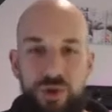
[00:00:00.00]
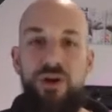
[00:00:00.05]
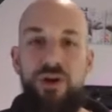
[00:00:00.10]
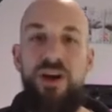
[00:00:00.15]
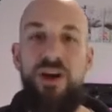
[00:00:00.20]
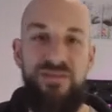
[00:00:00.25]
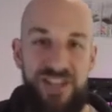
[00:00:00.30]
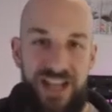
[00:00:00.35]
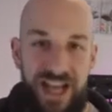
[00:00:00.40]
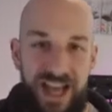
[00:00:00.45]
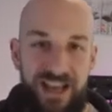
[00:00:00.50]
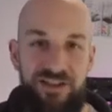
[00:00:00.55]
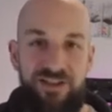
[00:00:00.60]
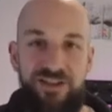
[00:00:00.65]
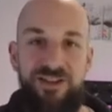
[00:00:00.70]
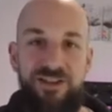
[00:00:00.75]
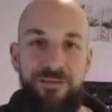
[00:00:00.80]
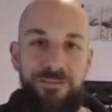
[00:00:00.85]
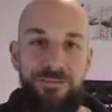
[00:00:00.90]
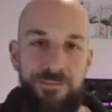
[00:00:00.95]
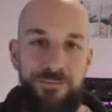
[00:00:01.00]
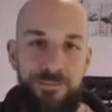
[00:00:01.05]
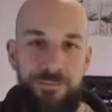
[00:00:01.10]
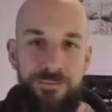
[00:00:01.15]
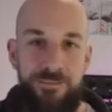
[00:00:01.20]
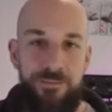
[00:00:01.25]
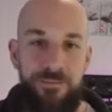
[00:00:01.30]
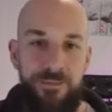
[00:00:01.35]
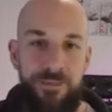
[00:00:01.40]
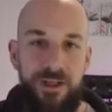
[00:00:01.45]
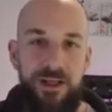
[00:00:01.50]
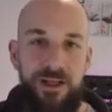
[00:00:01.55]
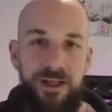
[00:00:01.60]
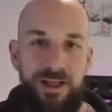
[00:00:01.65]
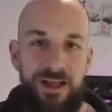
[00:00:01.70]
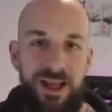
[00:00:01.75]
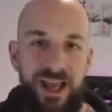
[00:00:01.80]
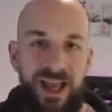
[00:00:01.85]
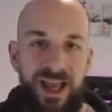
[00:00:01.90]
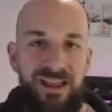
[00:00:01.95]
of tasks.
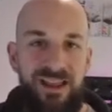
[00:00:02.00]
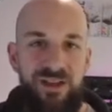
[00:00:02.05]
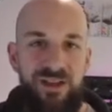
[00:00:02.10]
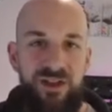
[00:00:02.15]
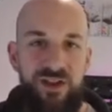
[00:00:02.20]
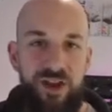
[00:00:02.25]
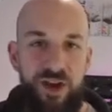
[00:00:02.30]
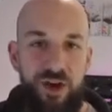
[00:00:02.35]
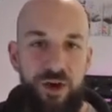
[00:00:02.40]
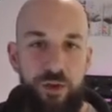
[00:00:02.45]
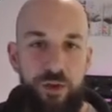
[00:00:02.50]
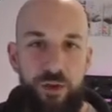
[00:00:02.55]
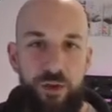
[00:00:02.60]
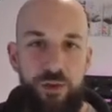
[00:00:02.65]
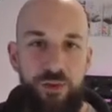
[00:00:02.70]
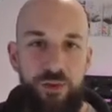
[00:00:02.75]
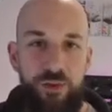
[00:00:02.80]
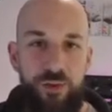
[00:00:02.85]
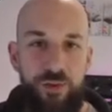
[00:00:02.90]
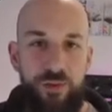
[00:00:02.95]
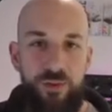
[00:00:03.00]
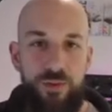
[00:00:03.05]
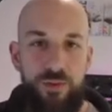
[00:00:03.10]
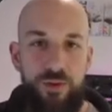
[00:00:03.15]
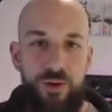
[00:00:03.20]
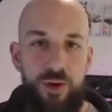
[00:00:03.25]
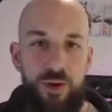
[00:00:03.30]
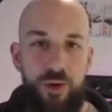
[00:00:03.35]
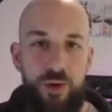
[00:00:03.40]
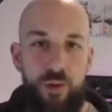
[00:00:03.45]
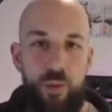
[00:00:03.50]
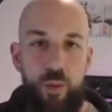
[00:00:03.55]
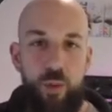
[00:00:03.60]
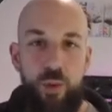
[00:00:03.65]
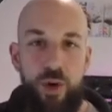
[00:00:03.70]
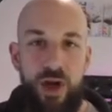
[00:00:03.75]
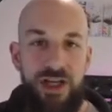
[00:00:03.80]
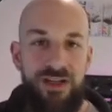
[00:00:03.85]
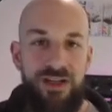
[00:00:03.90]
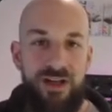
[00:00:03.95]
And so
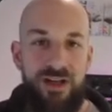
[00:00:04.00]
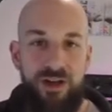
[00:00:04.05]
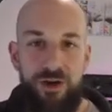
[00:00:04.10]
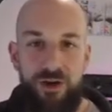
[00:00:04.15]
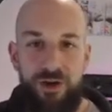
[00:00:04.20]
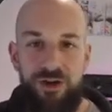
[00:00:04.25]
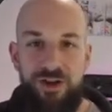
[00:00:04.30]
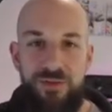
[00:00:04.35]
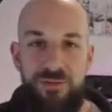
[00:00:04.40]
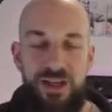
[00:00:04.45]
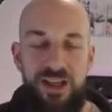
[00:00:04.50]
what occurred to me